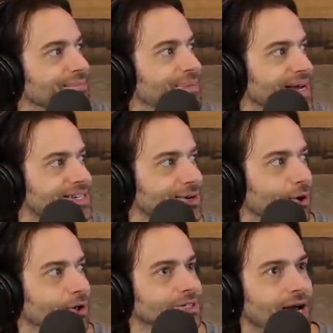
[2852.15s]
best
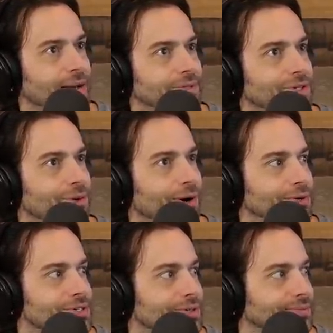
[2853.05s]
all-time
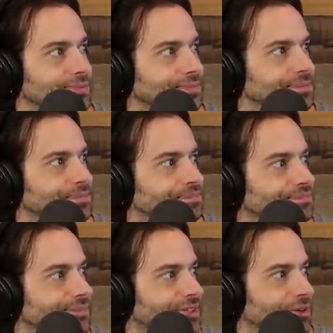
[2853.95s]
duos.
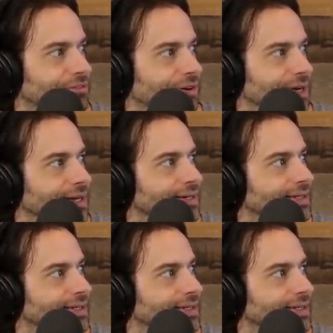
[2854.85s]
So funny.